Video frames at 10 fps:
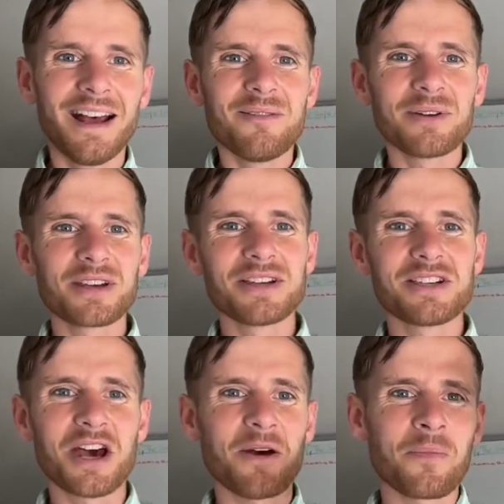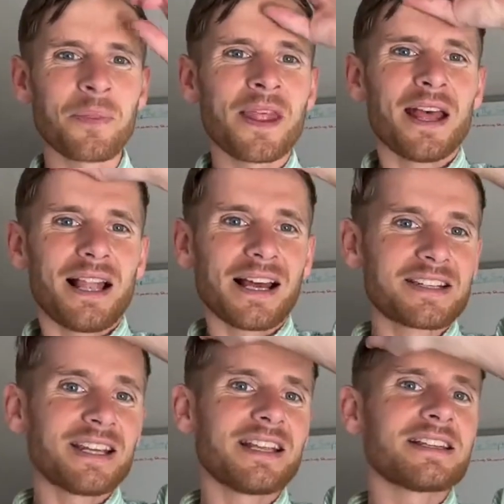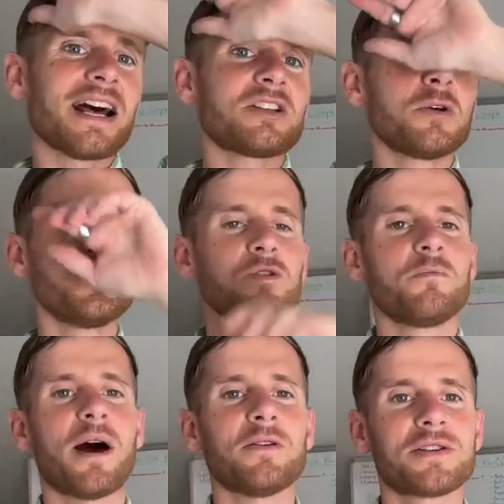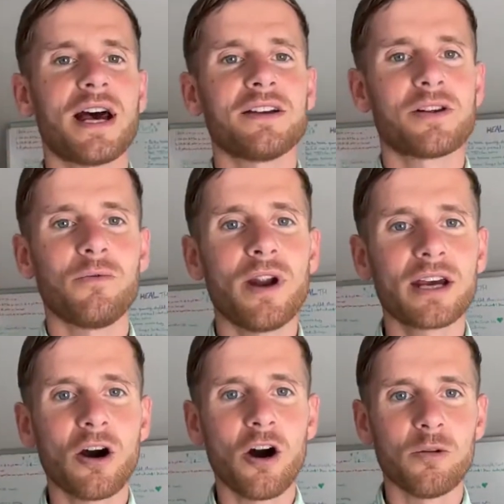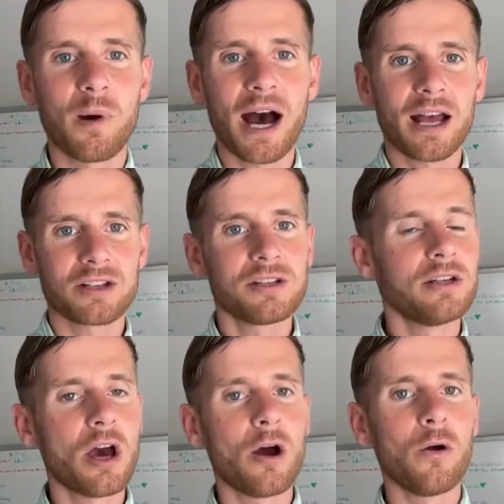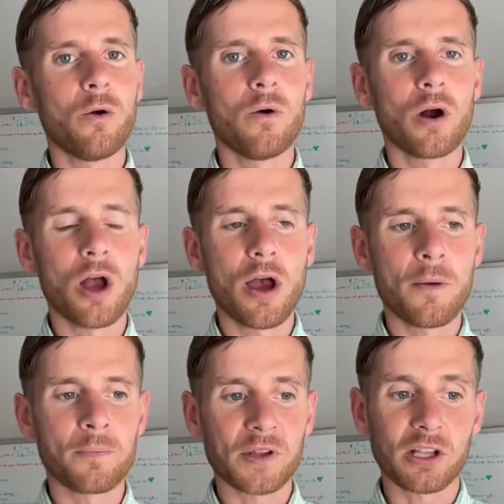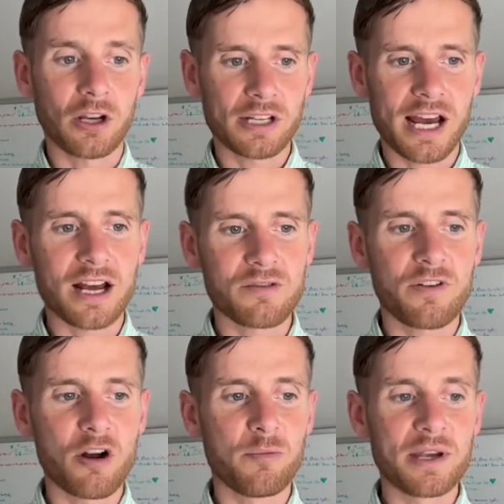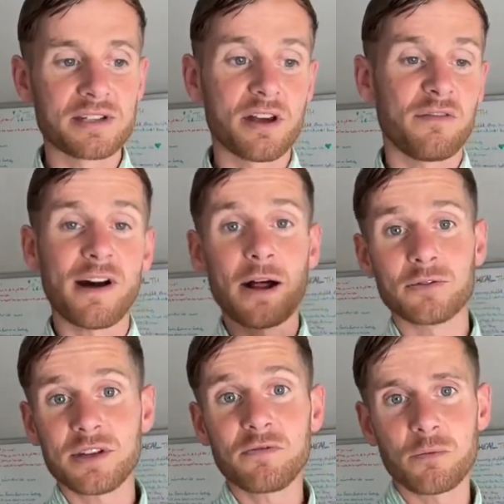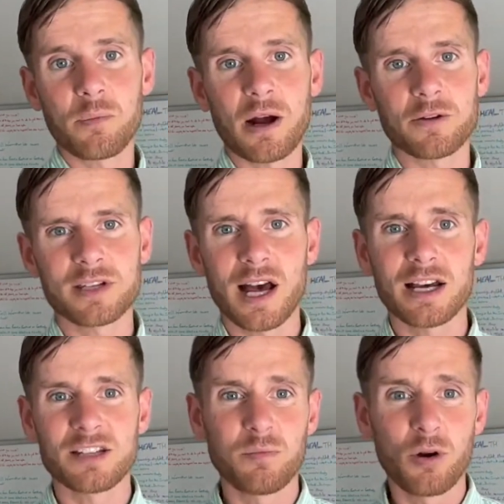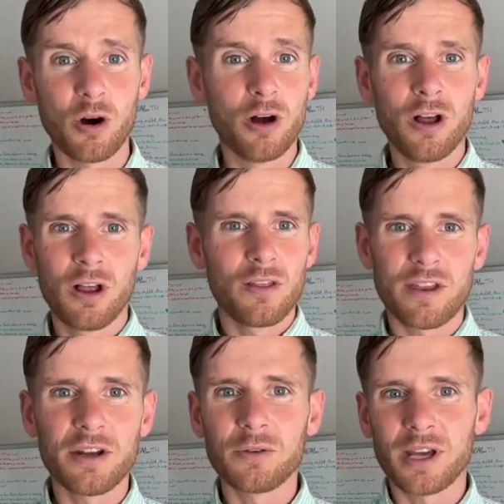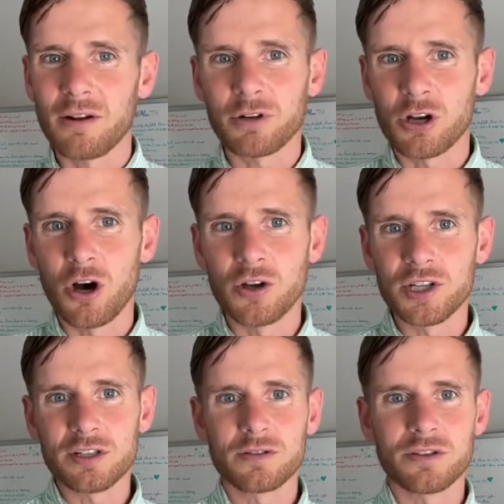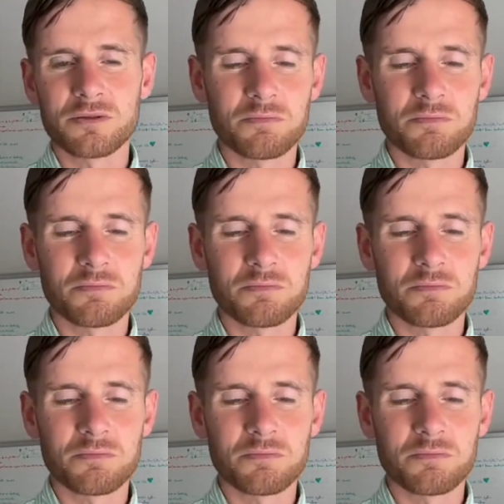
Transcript: Because like I said, there's like 200 parasites on record, but I actually know colonic hydrotherapists that have found different parasites, but they don't get recorded because